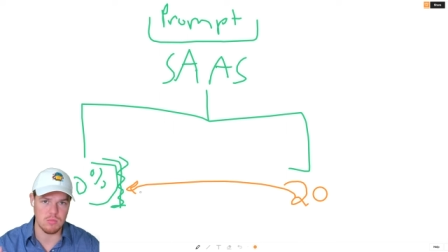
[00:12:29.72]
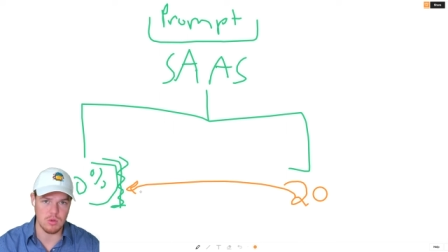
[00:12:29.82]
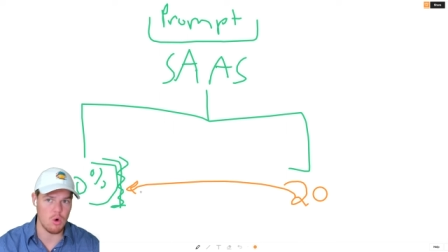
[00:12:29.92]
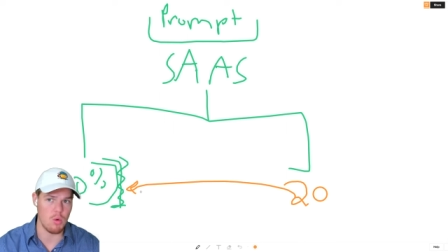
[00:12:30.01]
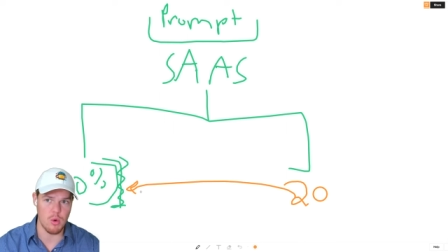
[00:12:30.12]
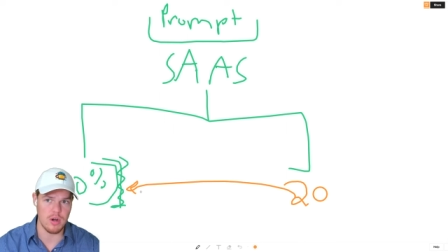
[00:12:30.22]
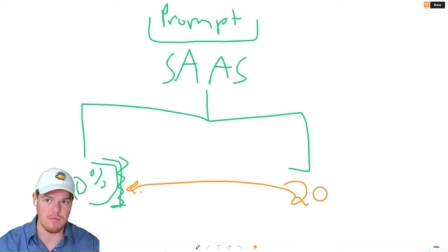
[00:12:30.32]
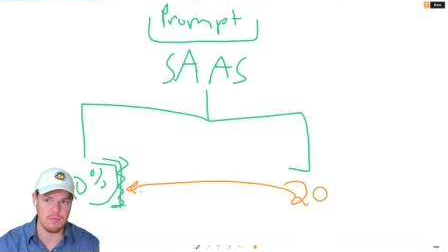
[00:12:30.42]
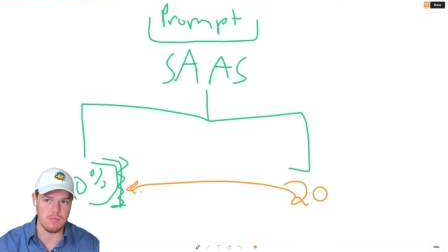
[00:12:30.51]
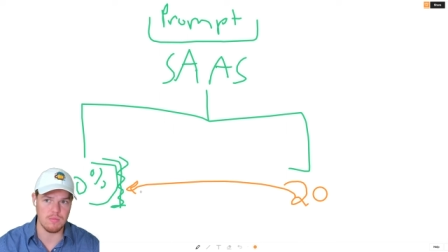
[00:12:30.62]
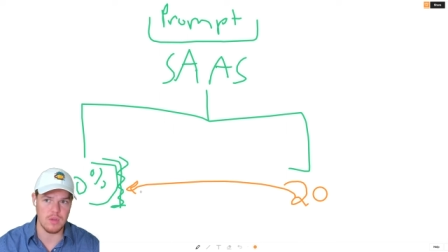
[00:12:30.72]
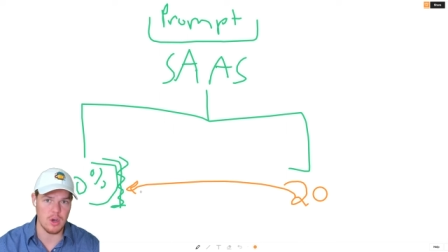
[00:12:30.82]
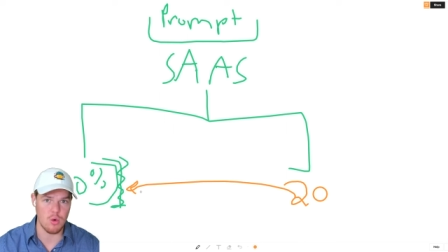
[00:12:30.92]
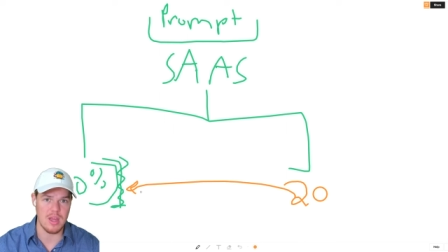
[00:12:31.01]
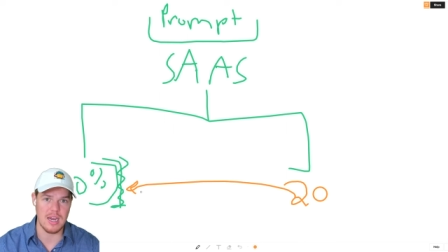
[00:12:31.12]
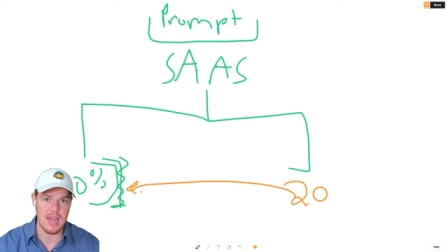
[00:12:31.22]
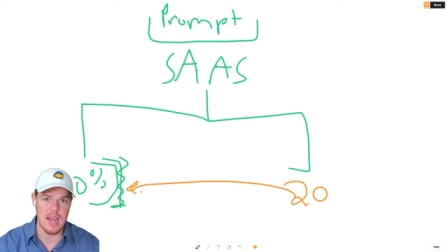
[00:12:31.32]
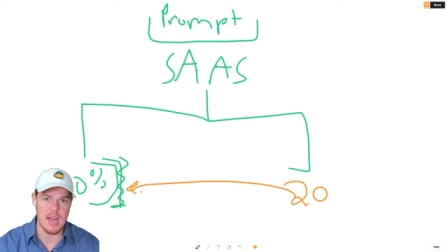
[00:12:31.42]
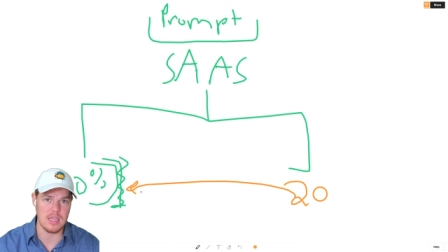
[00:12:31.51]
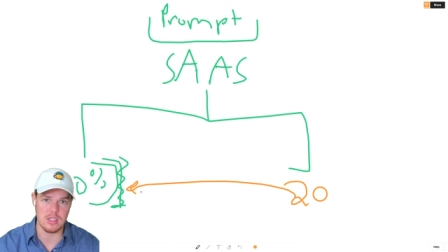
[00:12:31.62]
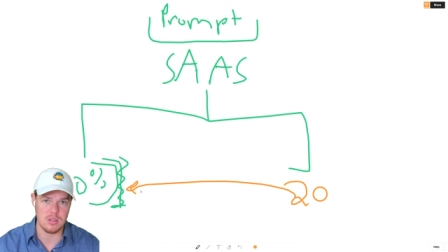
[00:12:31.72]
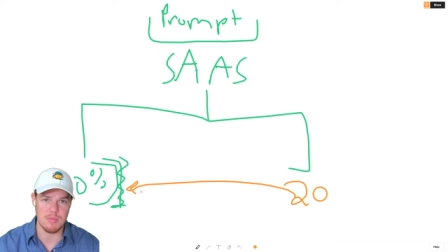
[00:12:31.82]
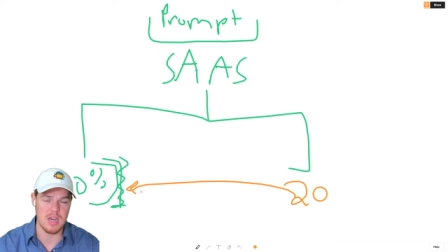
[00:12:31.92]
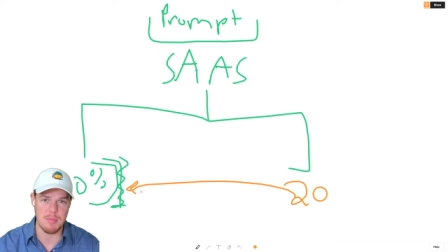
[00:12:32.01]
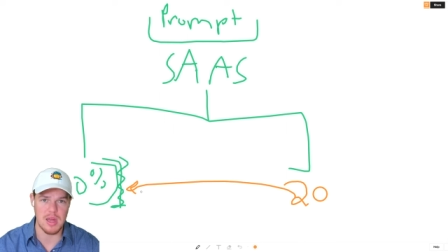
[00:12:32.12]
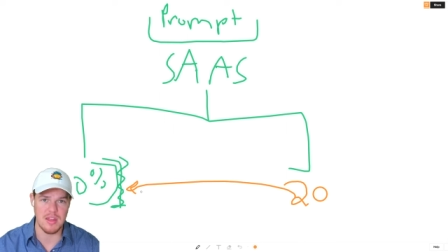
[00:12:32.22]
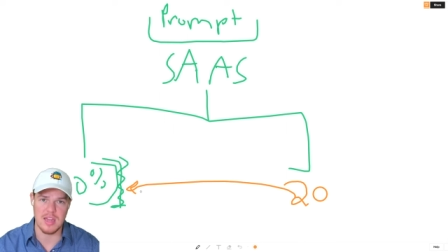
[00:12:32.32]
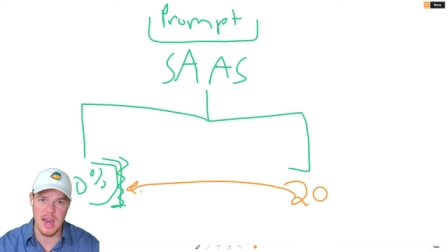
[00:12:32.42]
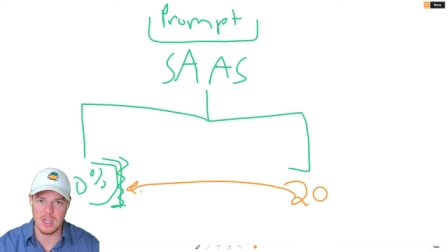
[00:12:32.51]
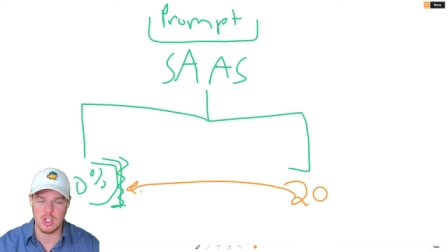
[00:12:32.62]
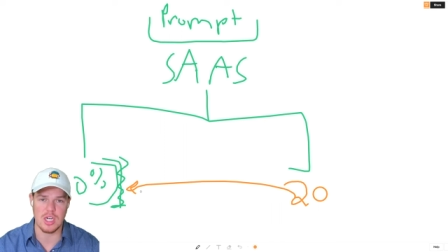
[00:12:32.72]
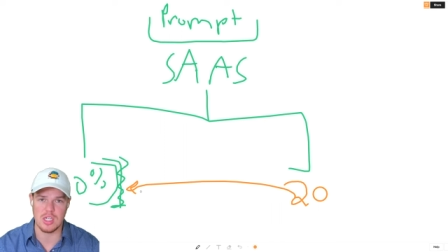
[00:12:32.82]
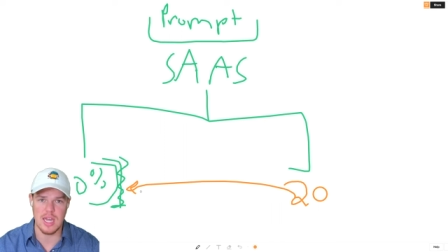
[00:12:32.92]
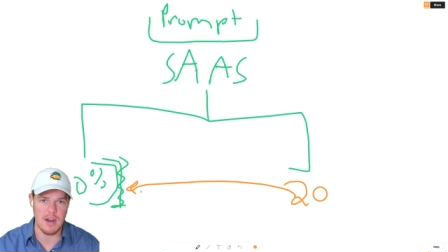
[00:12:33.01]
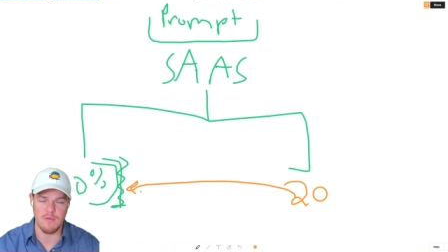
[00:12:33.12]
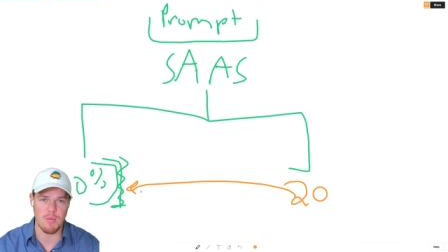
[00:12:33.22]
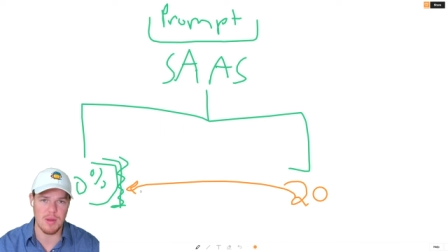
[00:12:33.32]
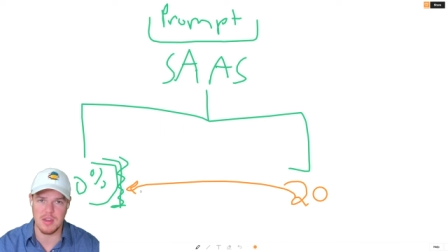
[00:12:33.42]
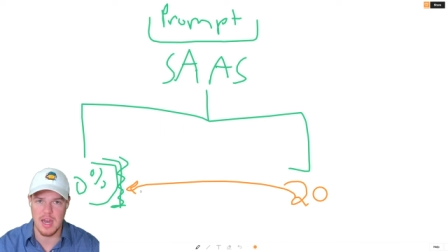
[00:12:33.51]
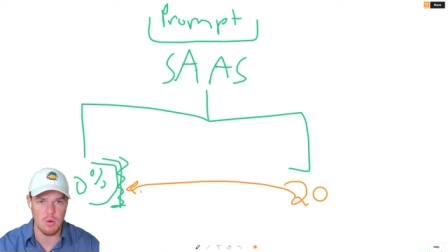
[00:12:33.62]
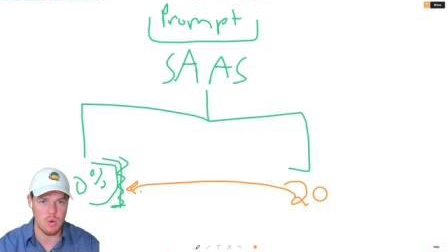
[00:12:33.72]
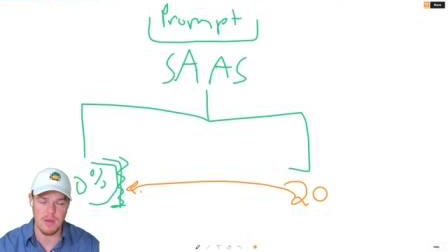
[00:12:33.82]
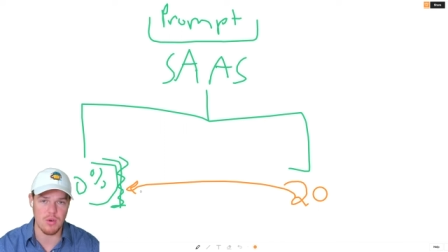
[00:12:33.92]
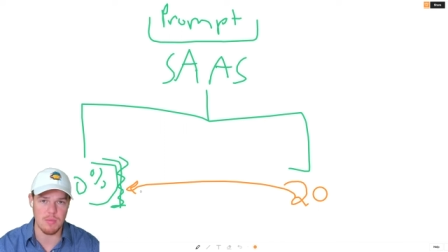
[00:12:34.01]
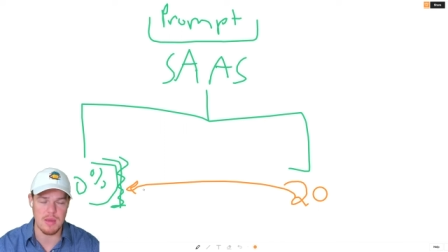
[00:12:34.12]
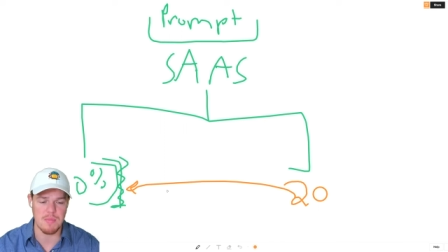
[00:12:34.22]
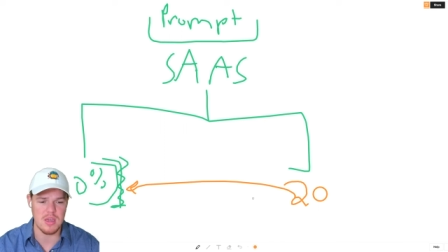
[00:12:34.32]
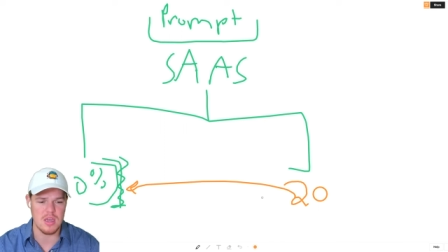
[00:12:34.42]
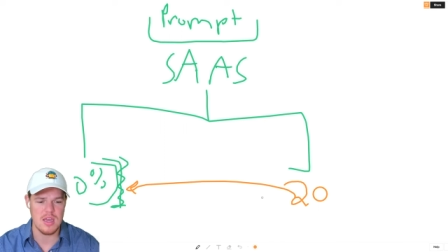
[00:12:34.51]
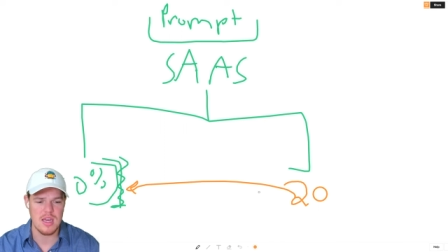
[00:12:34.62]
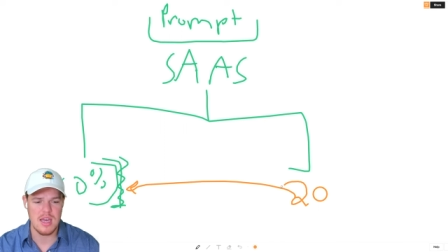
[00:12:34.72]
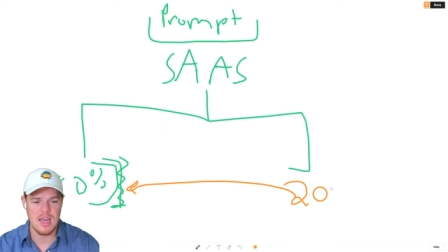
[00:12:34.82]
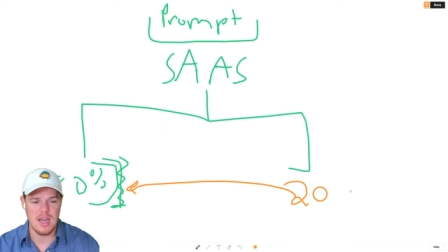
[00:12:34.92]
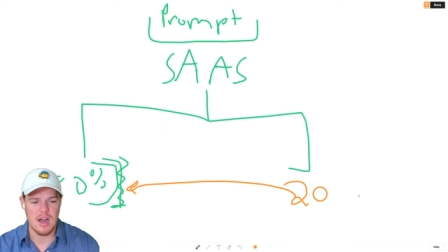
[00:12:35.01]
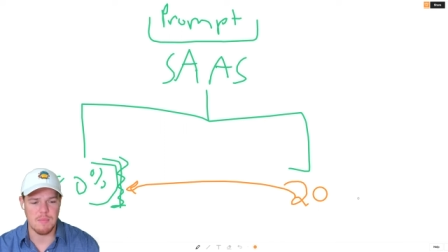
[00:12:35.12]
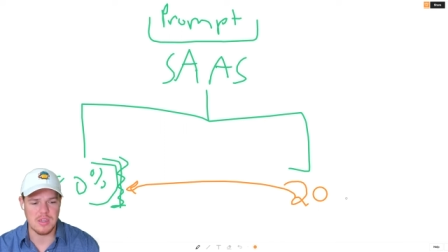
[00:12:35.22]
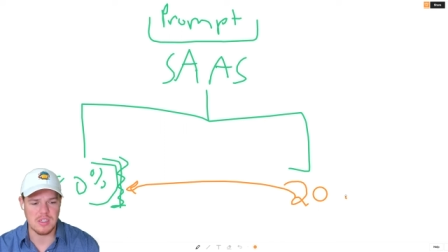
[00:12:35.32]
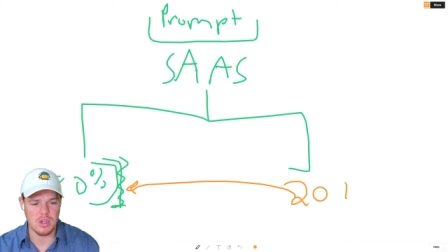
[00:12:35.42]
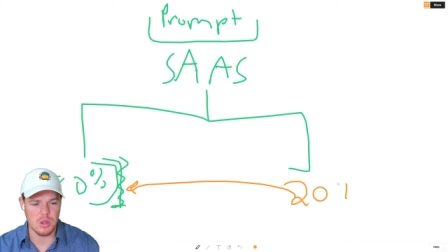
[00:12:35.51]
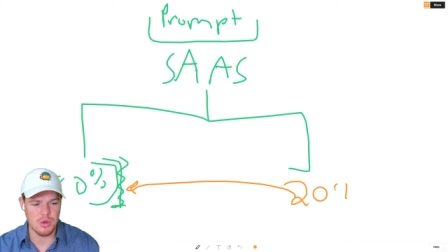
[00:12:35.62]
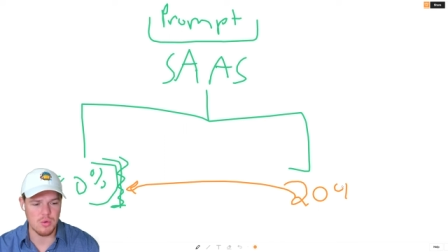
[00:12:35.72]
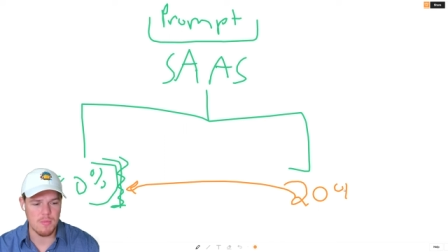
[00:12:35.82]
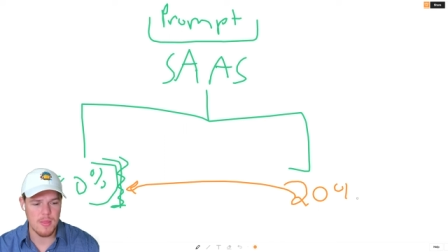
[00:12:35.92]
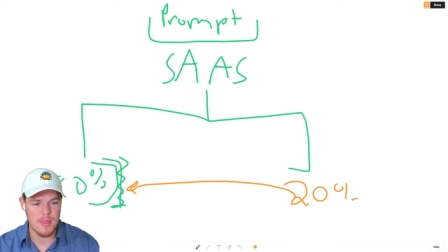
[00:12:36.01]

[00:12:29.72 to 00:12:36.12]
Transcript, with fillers: the whole point of integrating an AI is to manipulate the data, change the data, format the data, whatever it may be, um, is the glue.